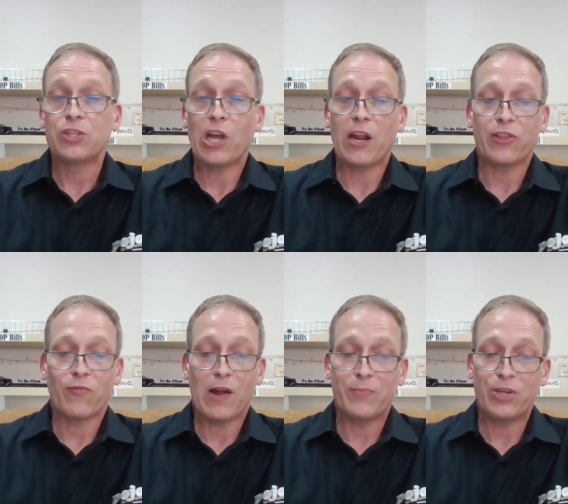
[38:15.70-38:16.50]
Shout
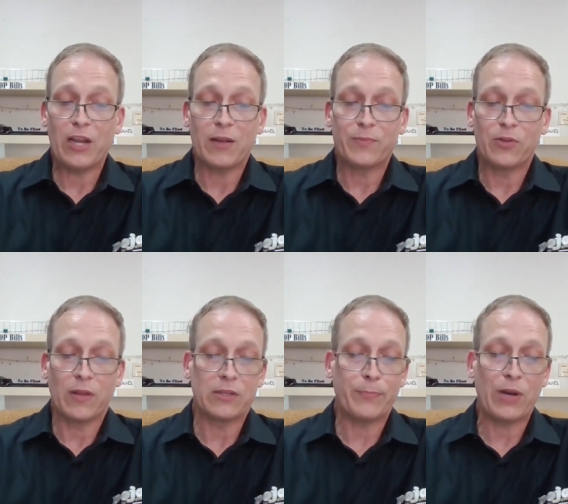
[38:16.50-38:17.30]
out to Rob
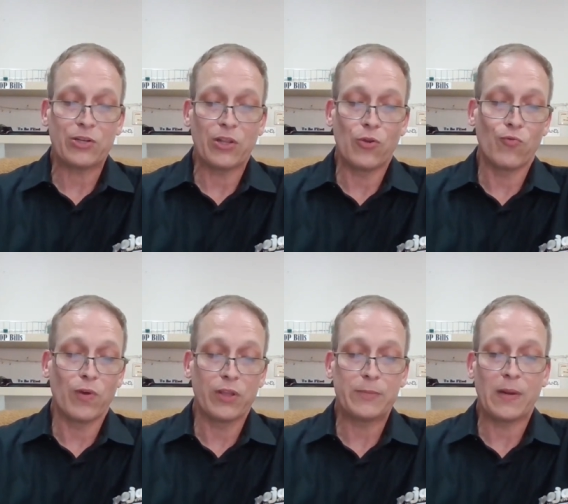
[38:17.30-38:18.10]
Jacobs, especially, who
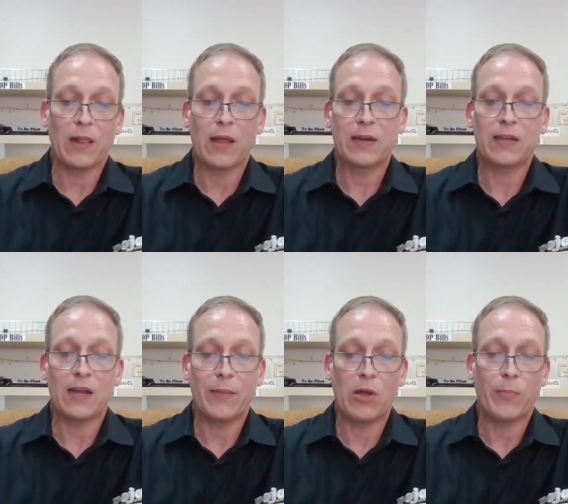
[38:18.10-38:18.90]
really spent a lot of
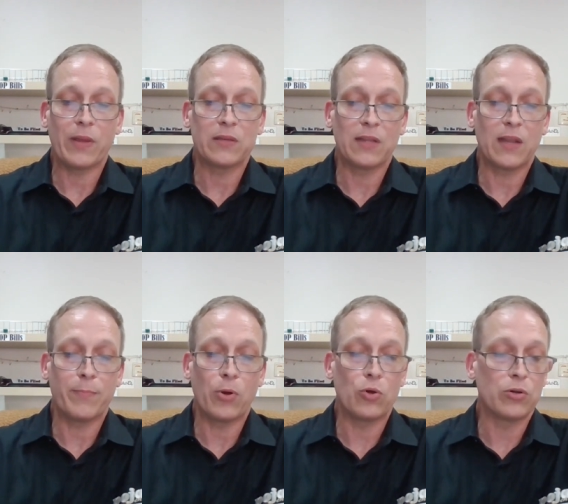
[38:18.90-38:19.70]
time helping us to
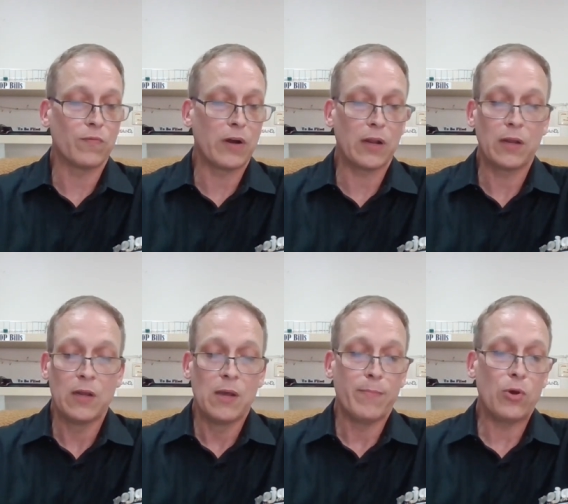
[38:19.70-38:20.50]
get POJA
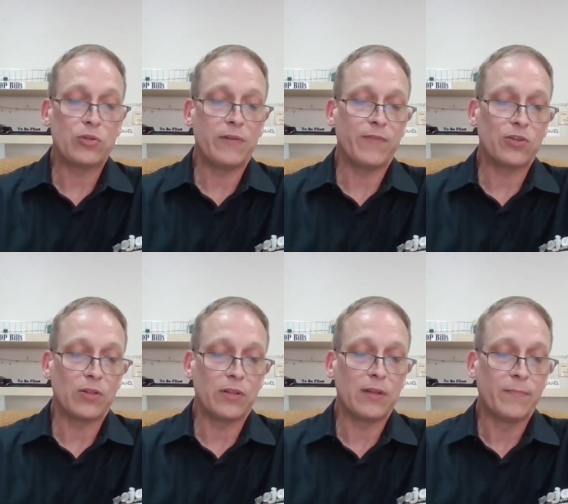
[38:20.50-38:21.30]
running most
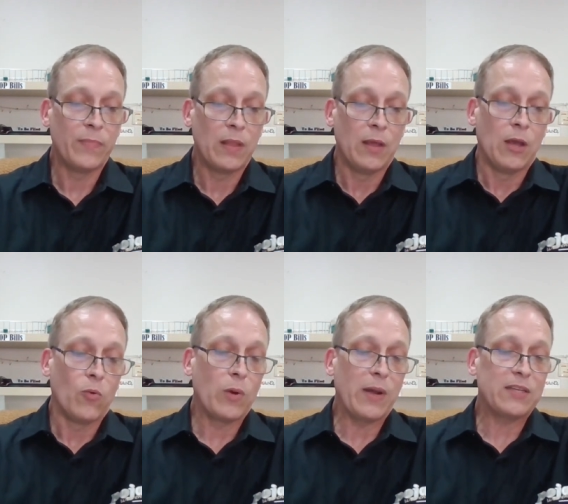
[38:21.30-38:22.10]
efficiently.
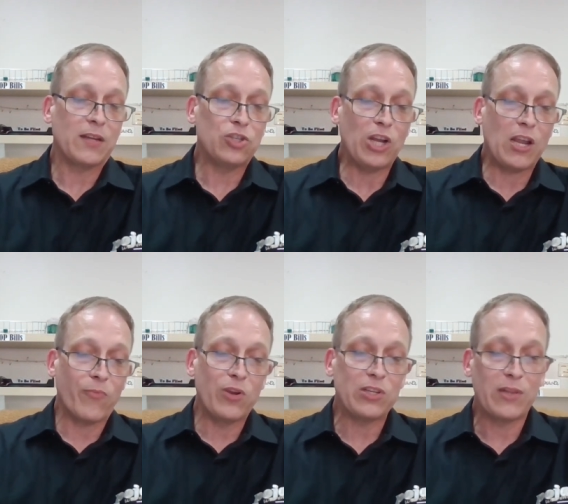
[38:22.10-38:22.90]
When my son
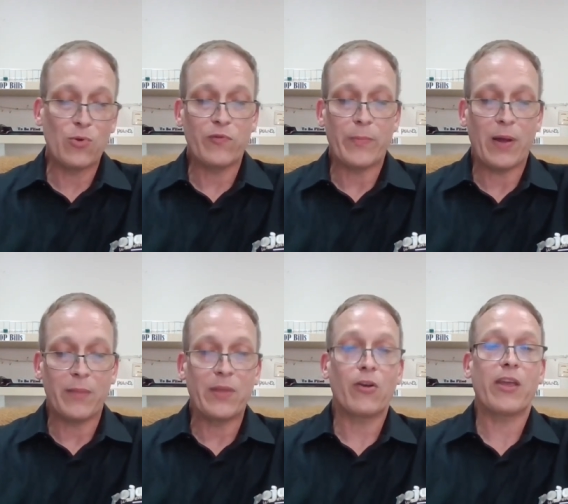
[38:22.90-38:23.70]
Jacob recently moved to
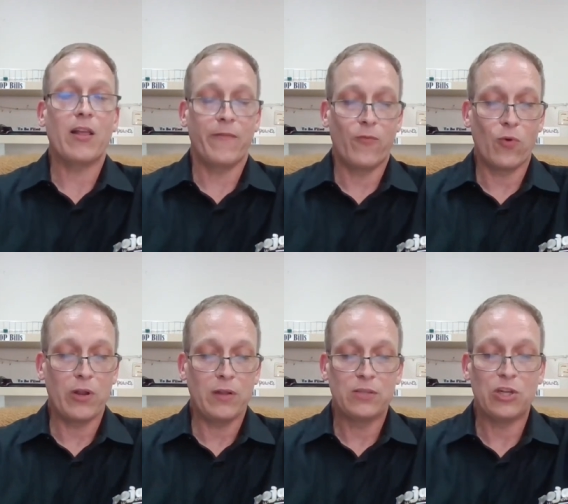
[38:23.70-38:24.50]
Palmdale,
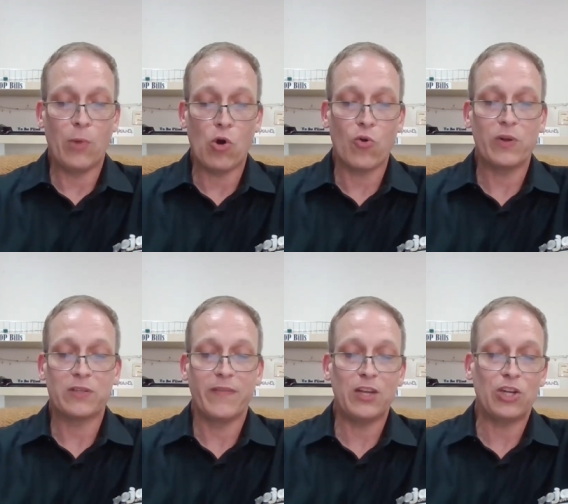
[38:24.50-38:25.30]
California, Jim
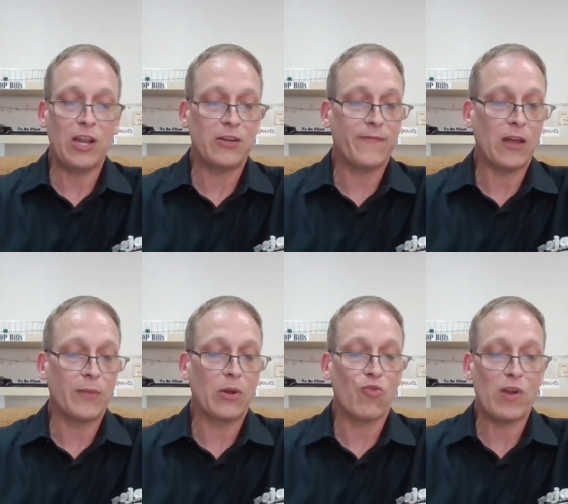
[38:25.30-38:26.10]
Holquist of H and H
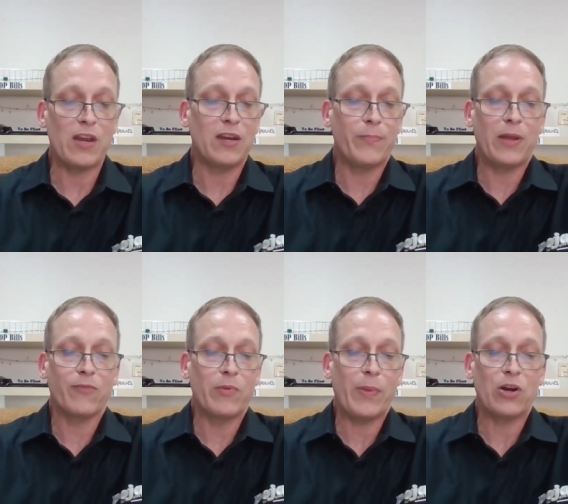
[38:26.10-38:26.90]
found him a great
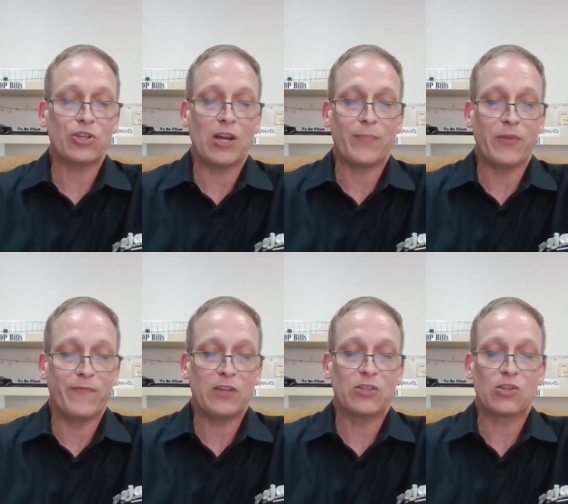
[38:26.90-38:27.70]
independent repair shop
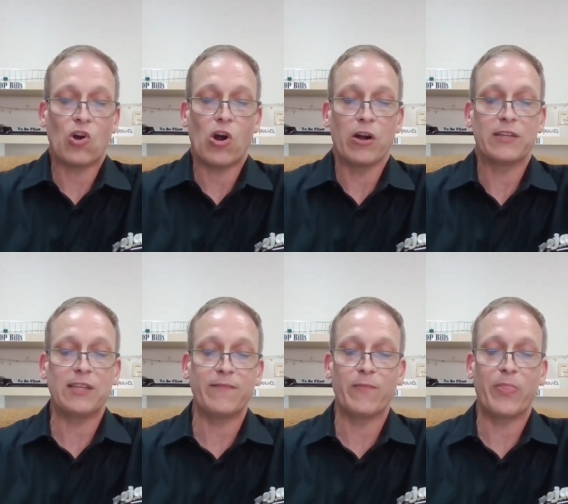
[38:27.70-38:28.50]
to fix his car and
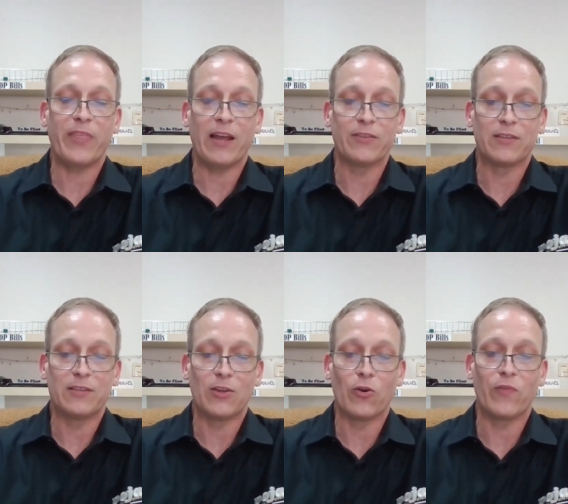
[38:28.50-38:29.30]
saved him
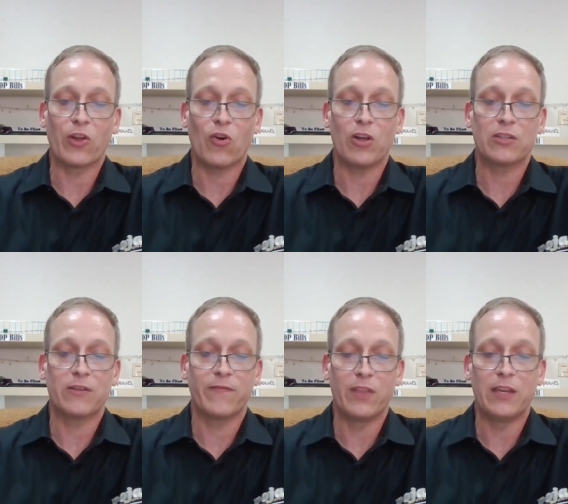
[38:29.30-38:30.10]
thousands over the
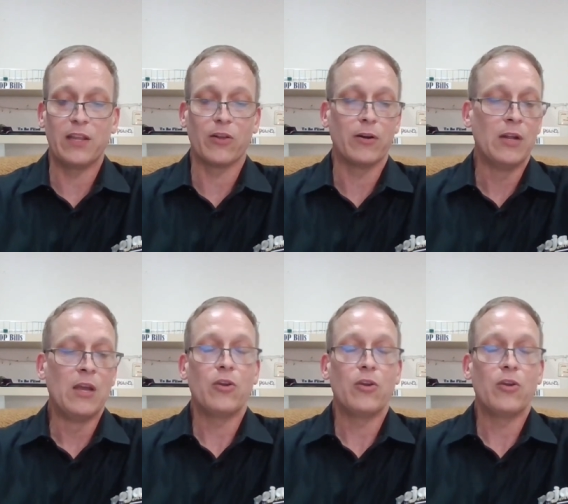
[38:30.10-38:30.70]
cost of the dealer